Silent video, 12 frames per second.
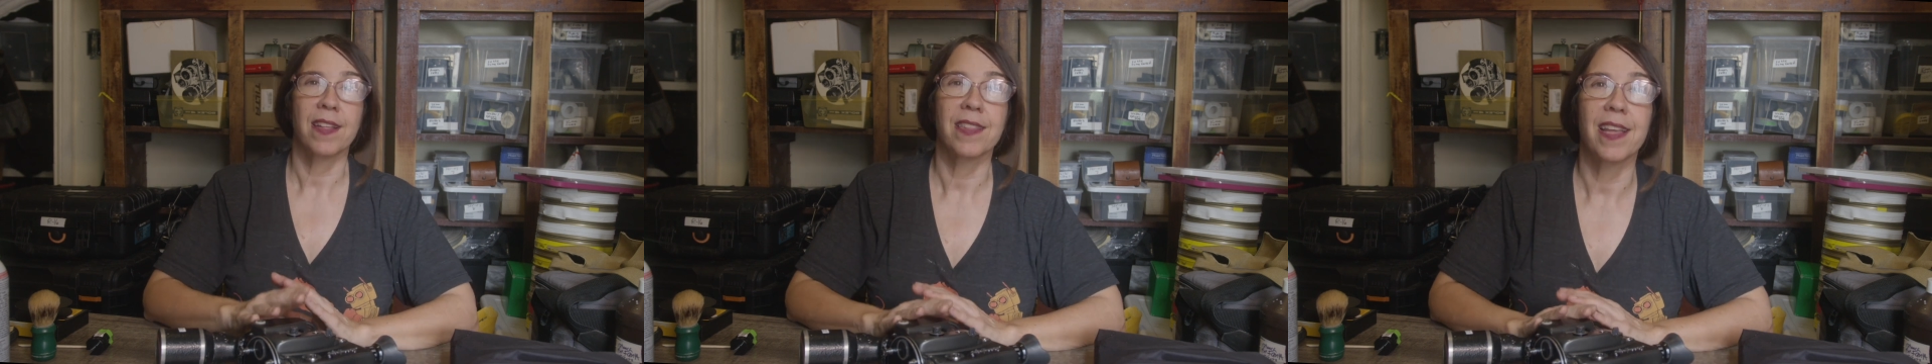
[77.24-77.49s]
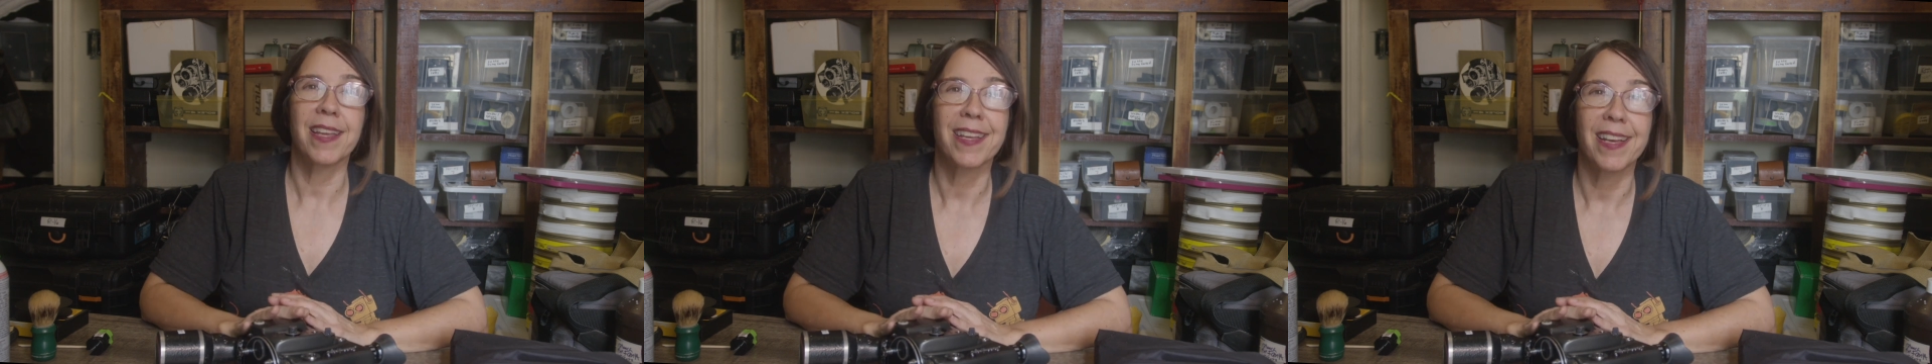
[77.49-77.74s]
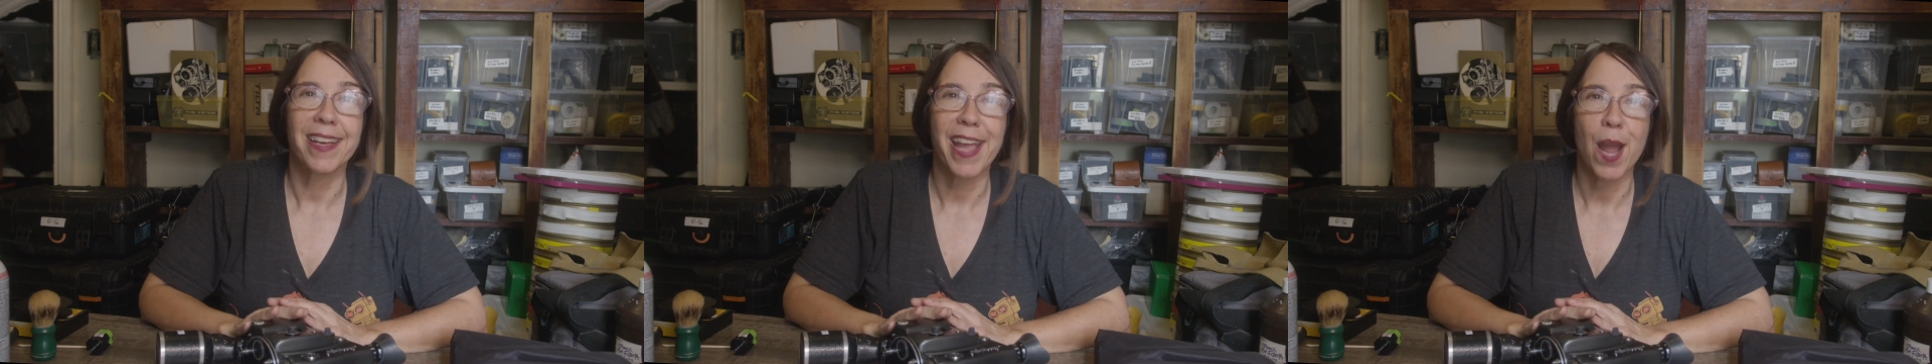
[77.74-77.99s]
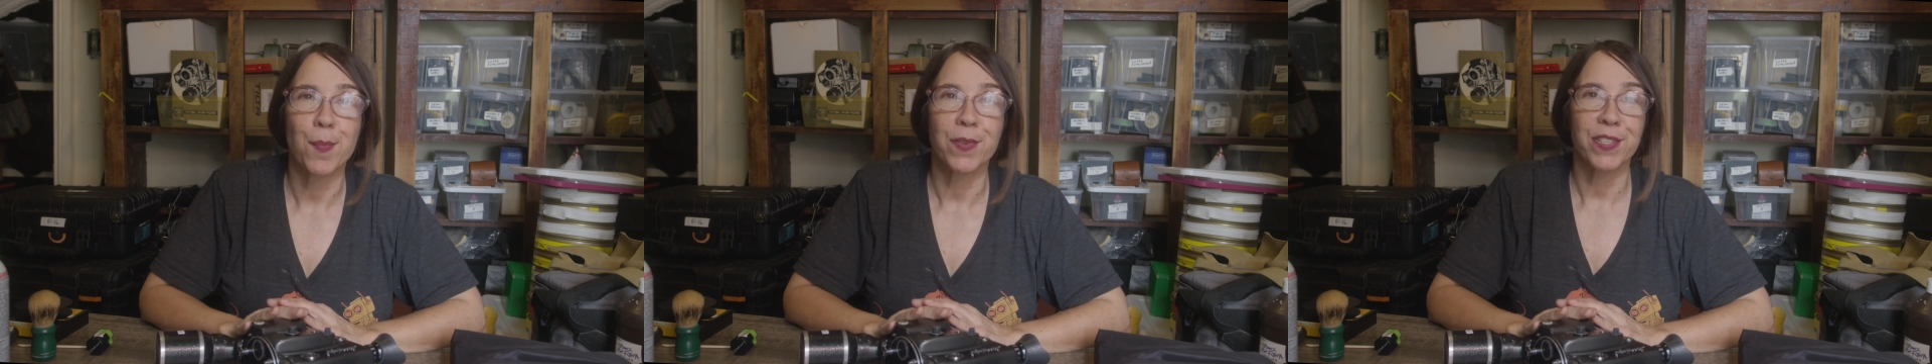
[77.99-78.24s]
like a
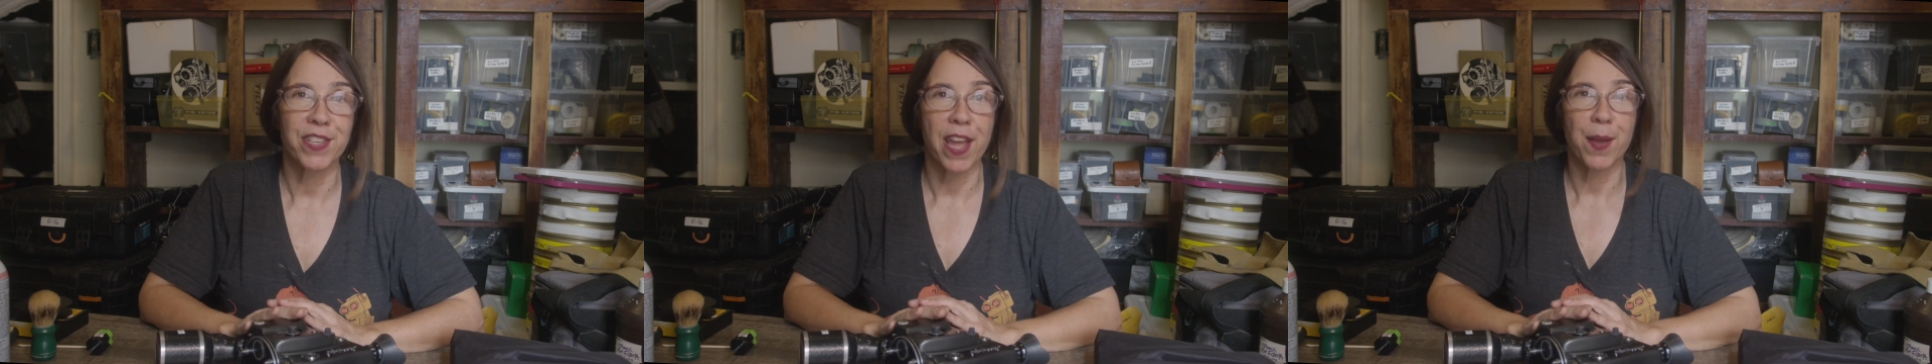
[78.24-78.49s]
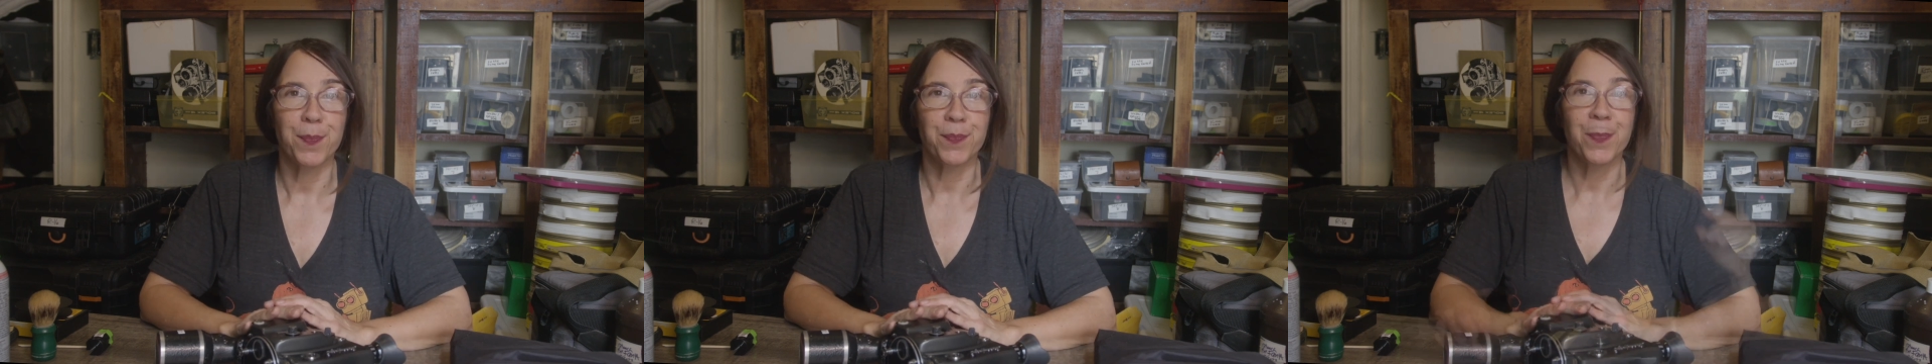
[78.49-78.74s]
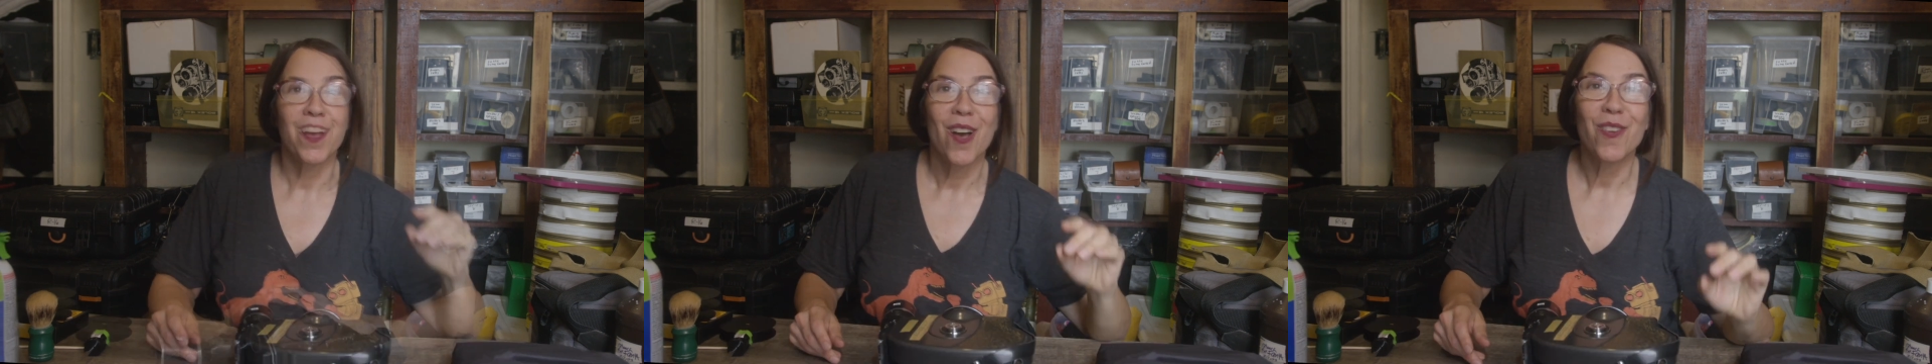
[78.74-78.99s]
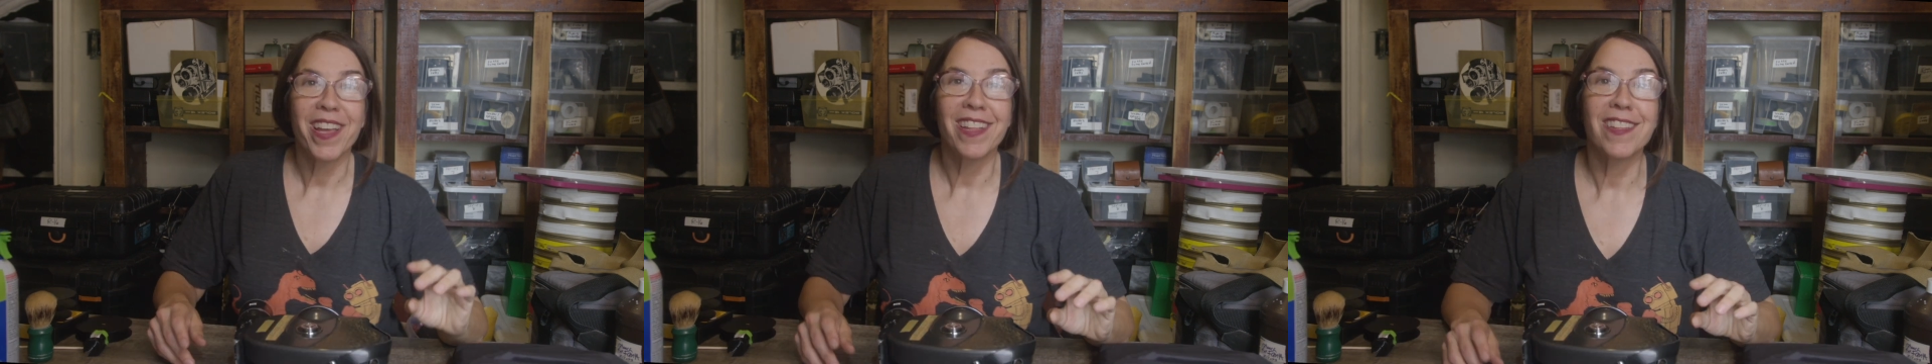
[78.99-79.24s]
camera jam.
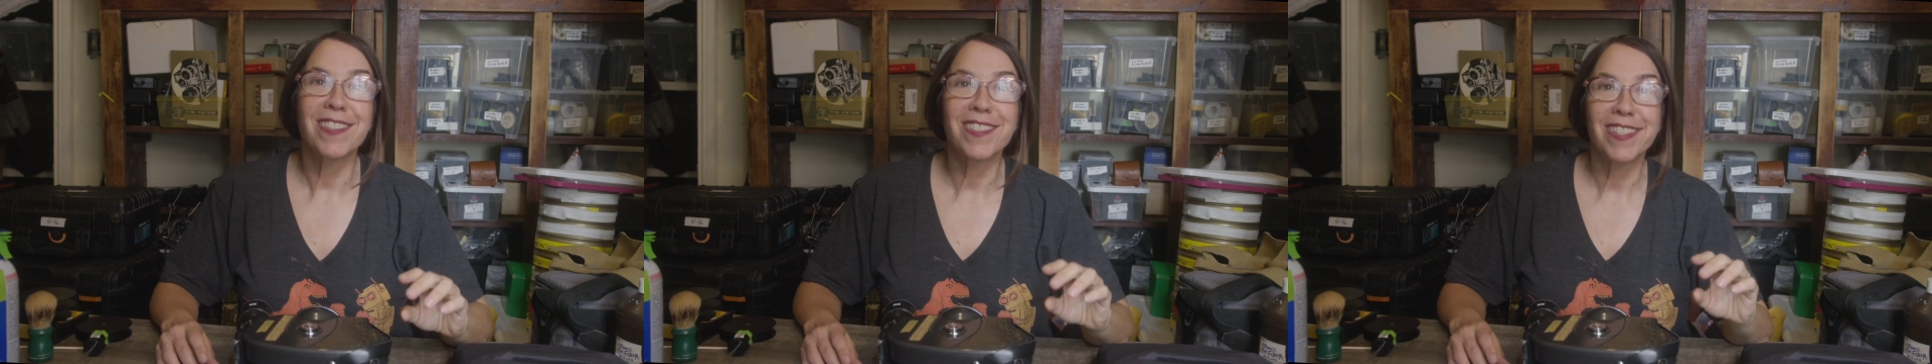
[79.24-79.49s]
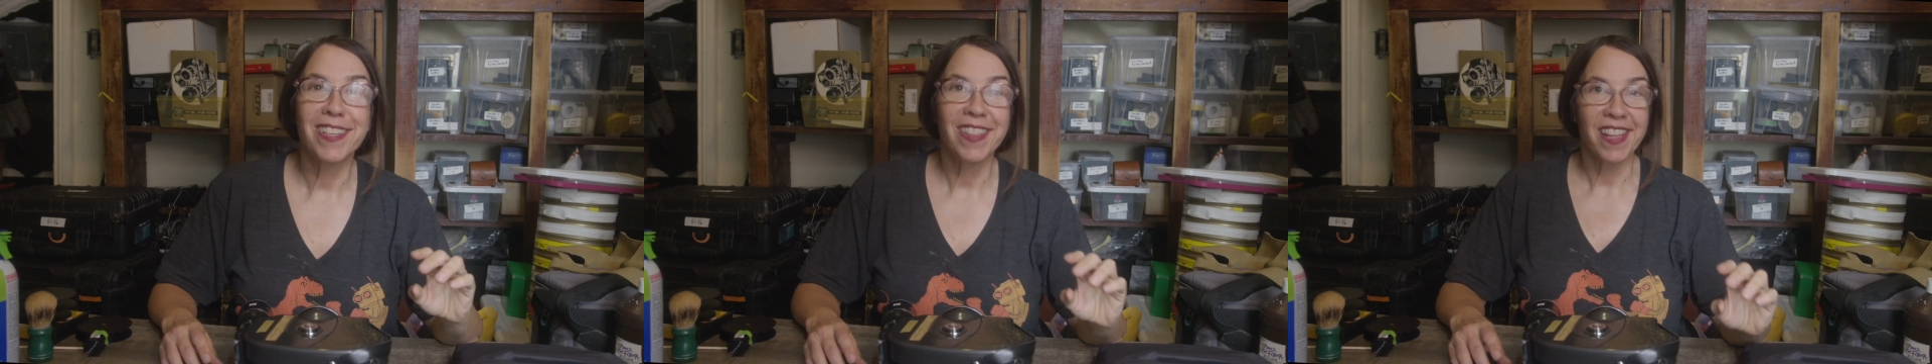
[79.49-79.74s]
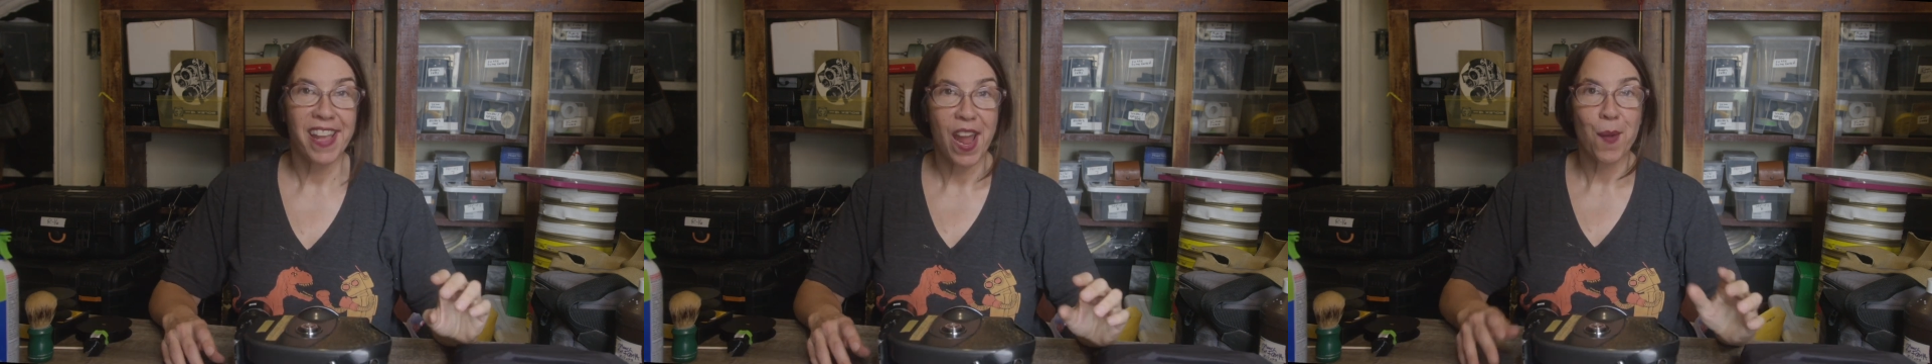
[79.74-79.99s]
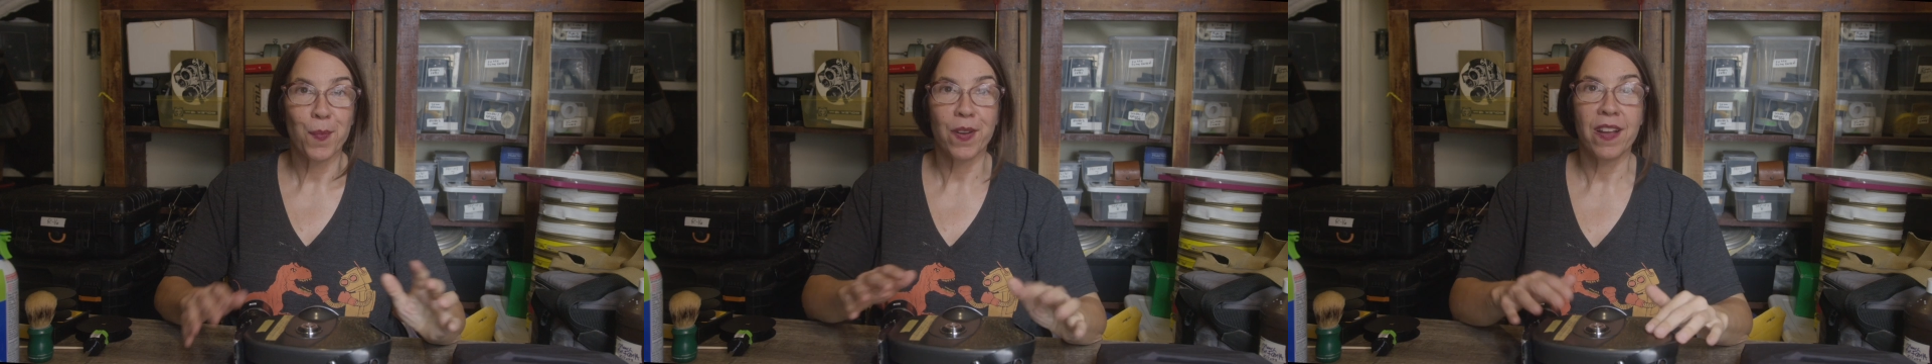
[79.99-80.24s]
Okay, let's clean the
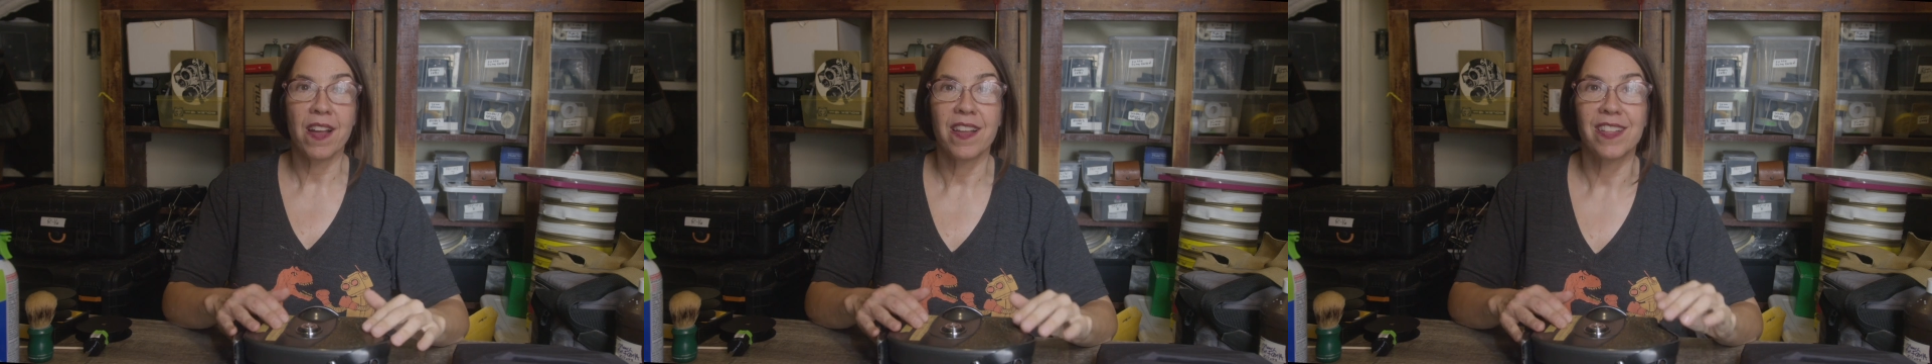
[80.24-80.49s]
camera.